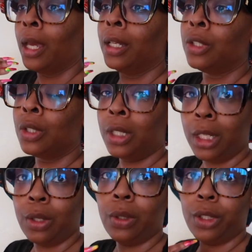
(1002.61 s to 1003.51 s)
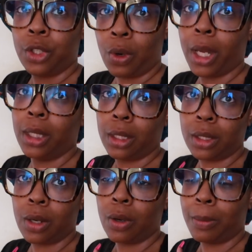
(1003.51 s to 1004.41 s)
and literally trained
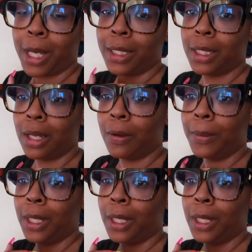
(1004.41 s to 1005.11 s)
this turtle myself